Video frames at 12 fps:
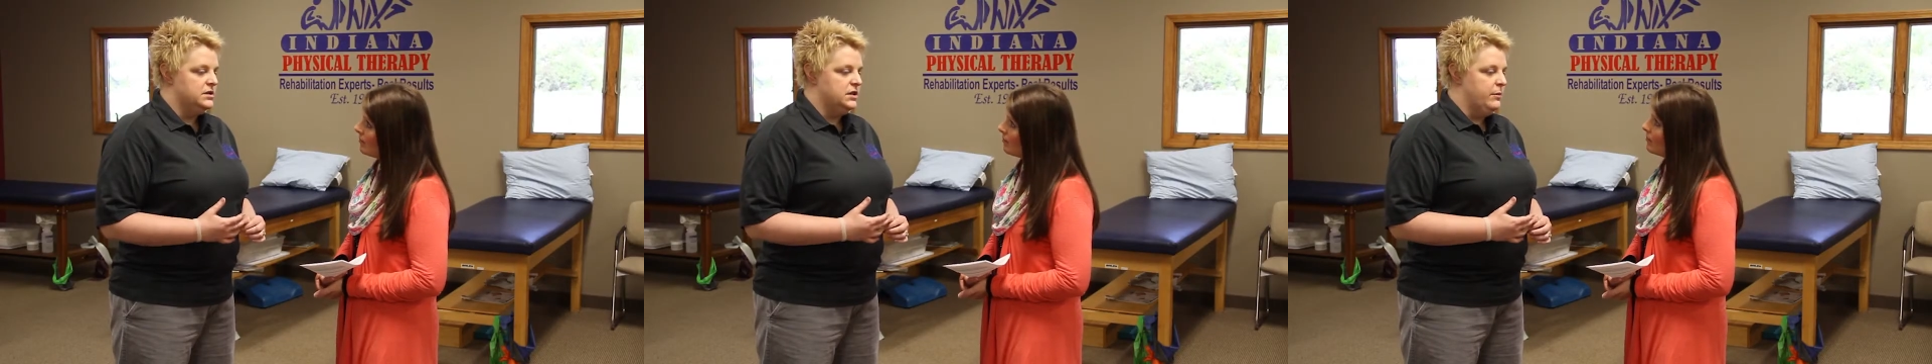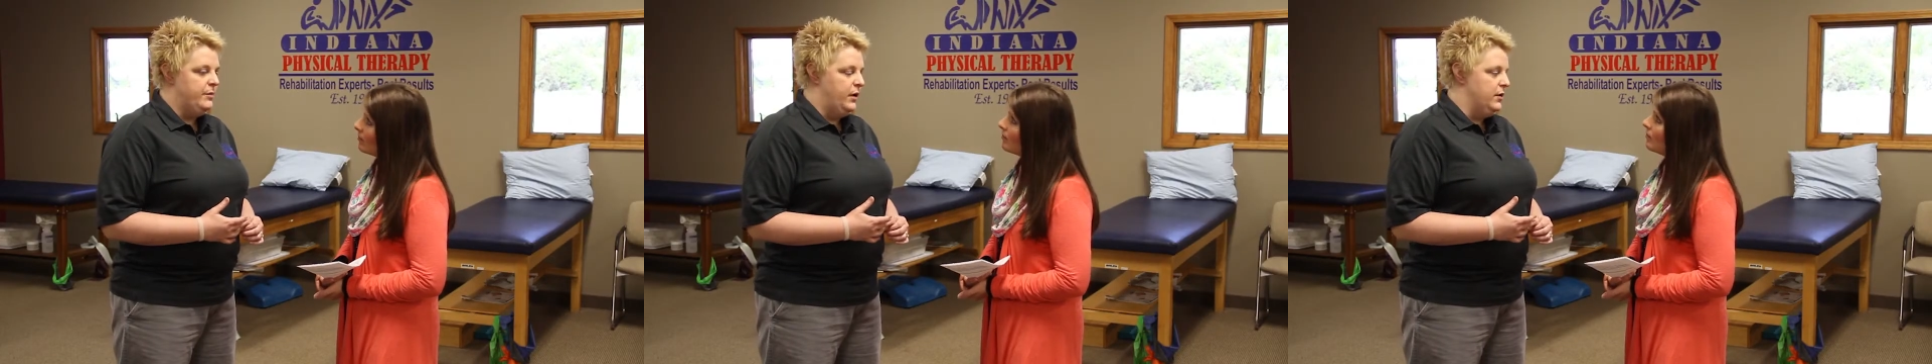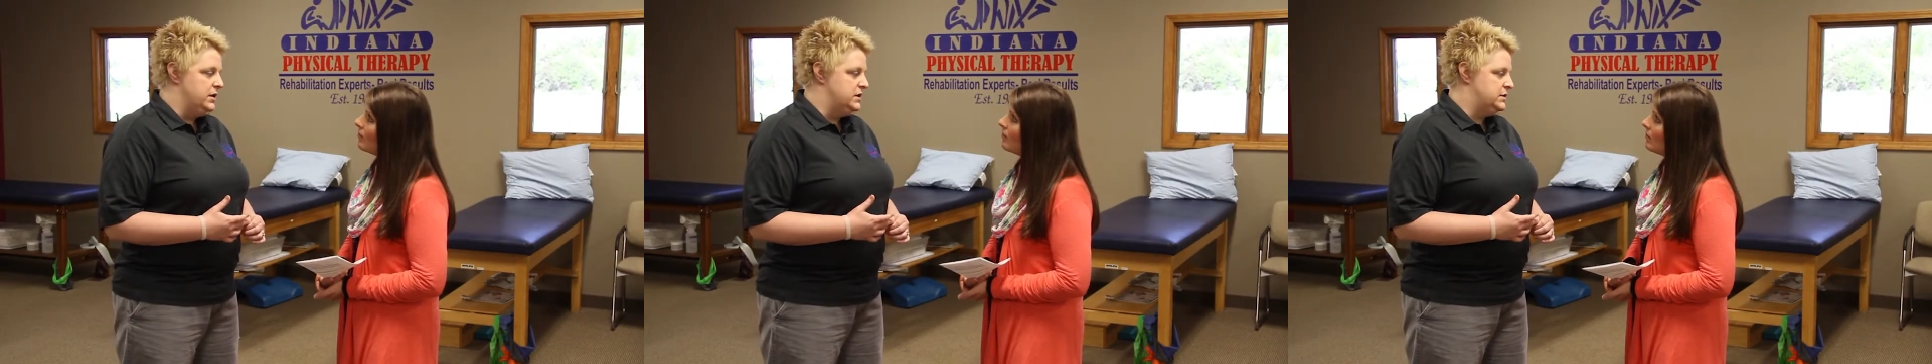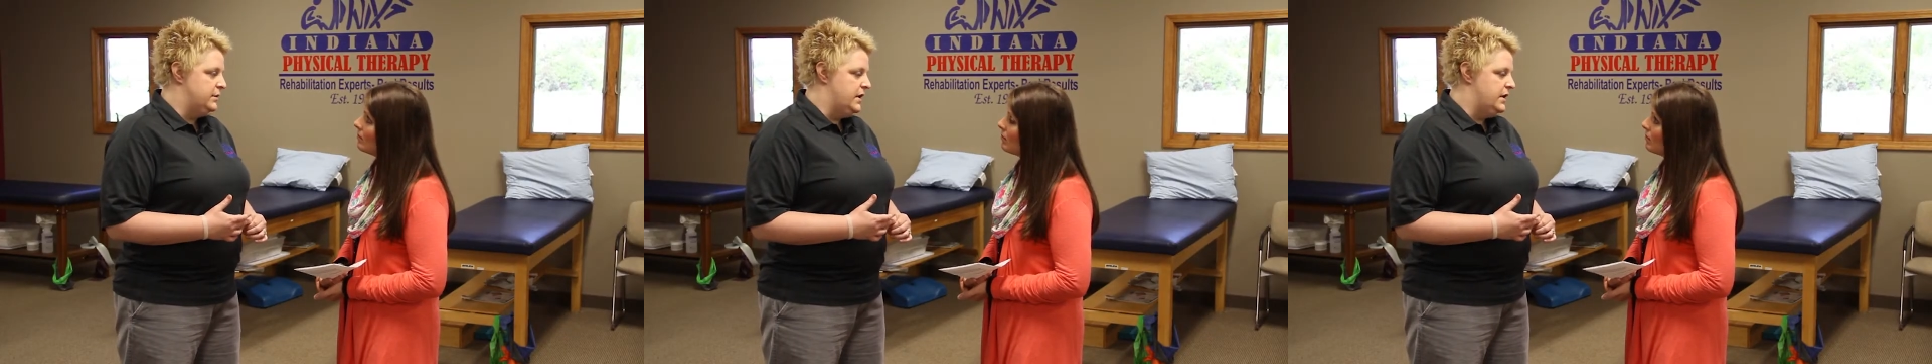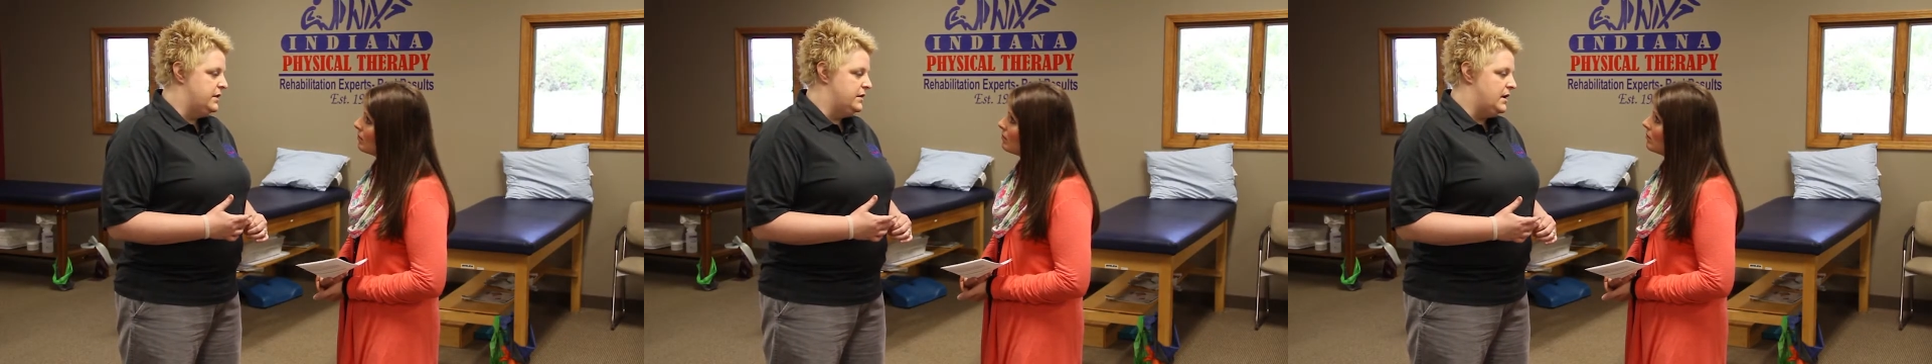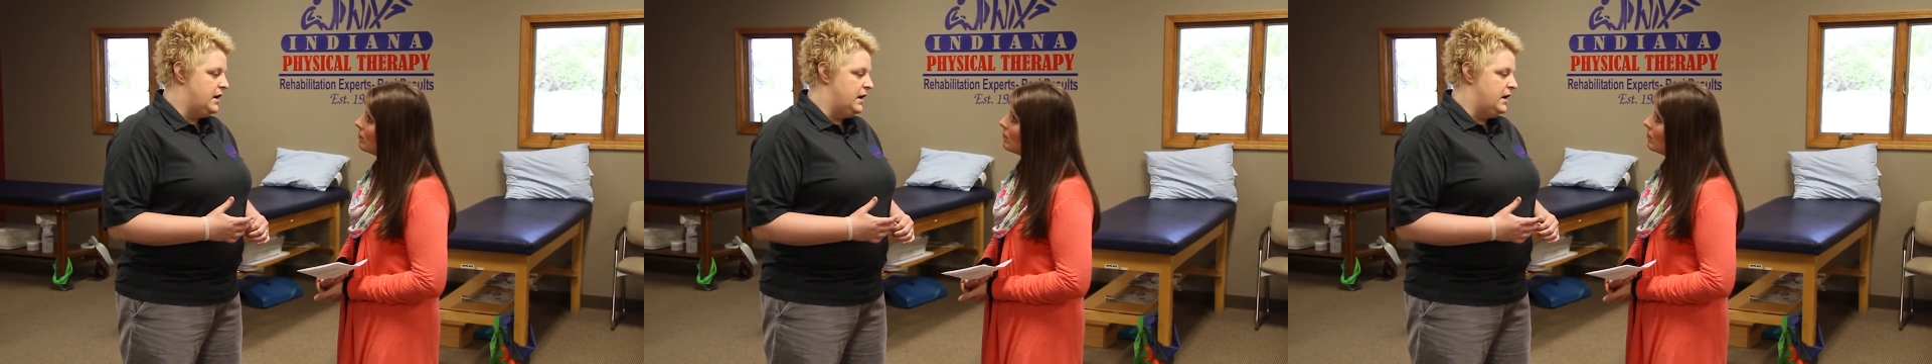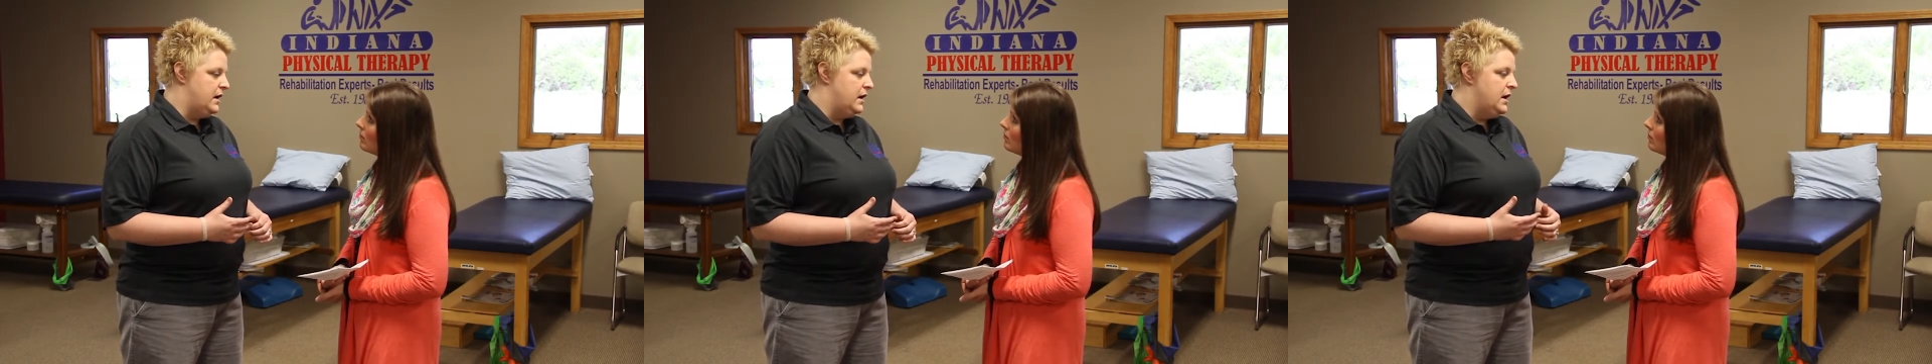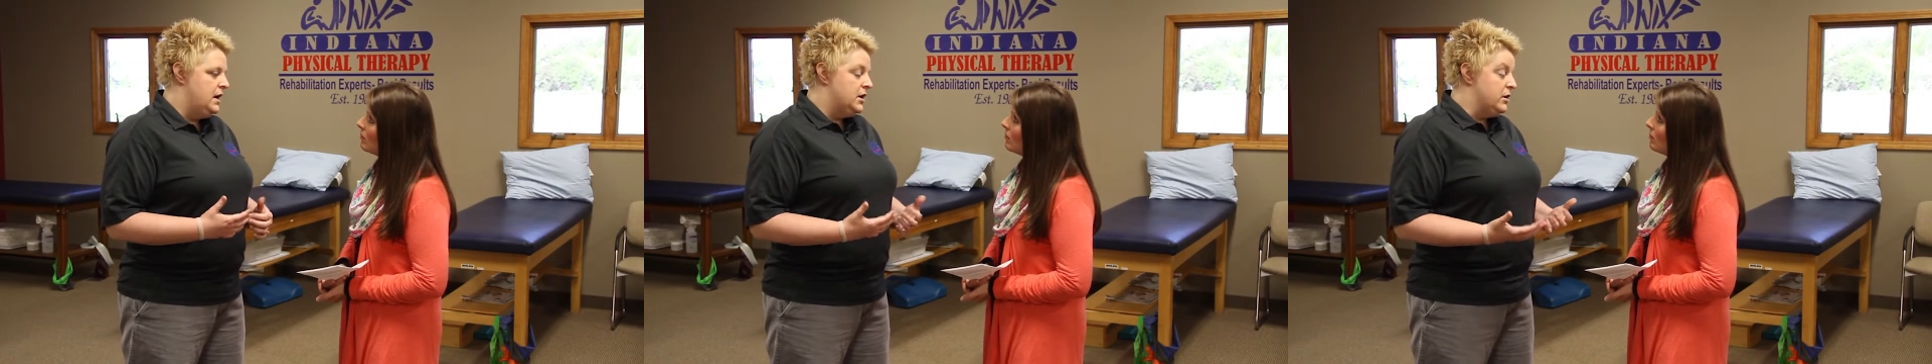components with
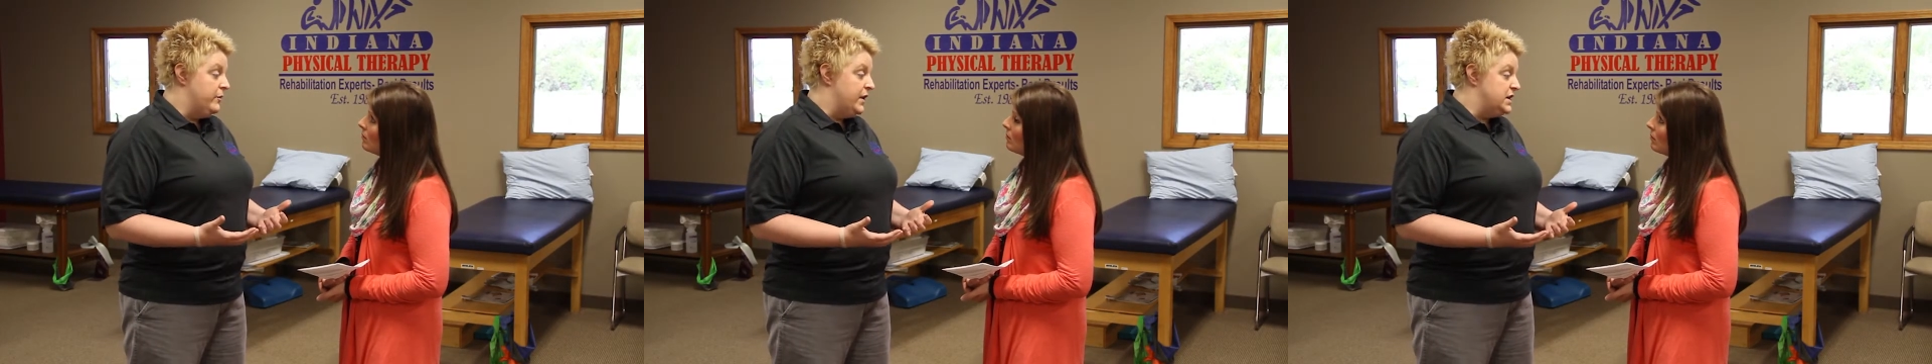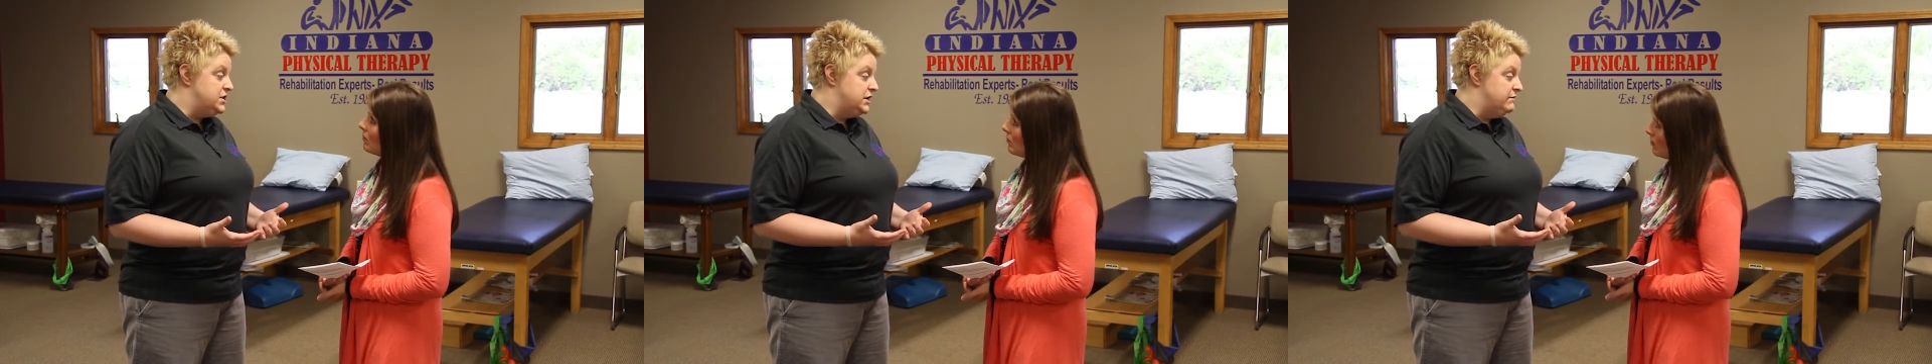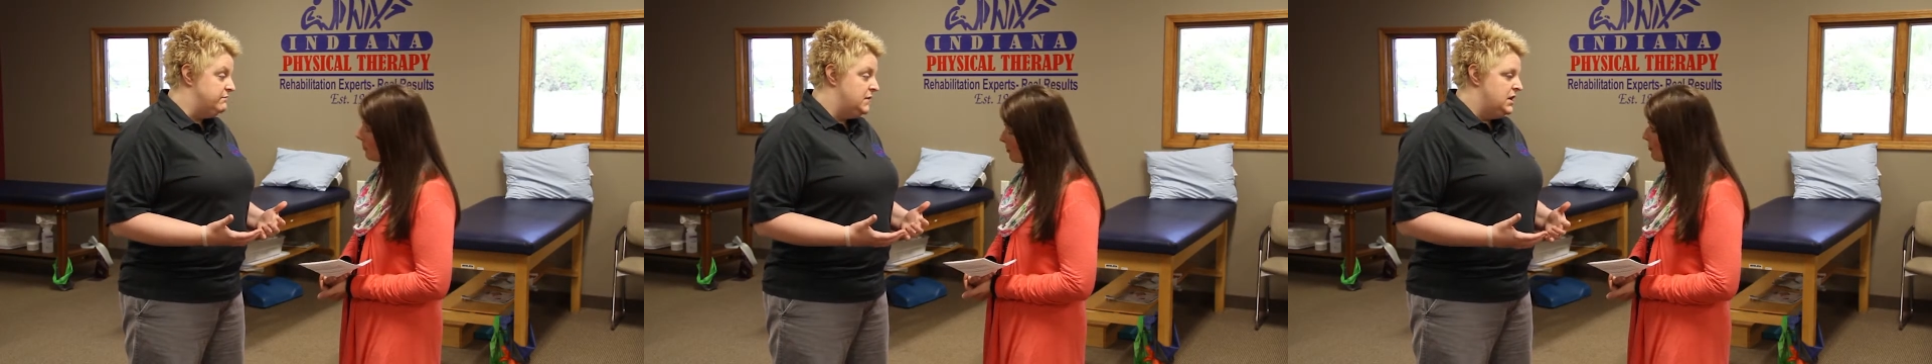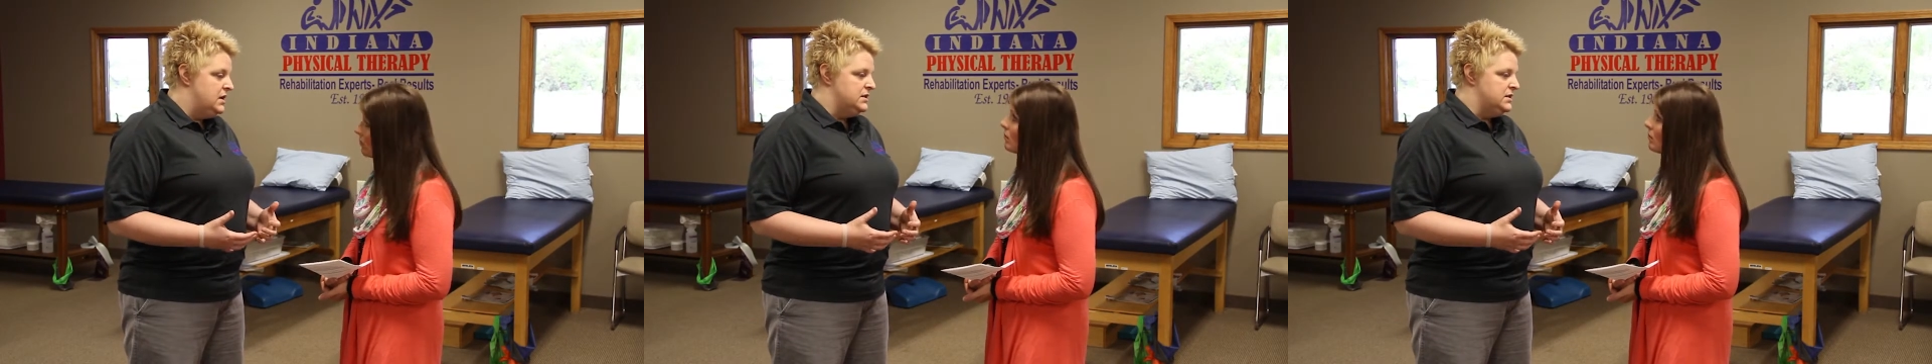compression,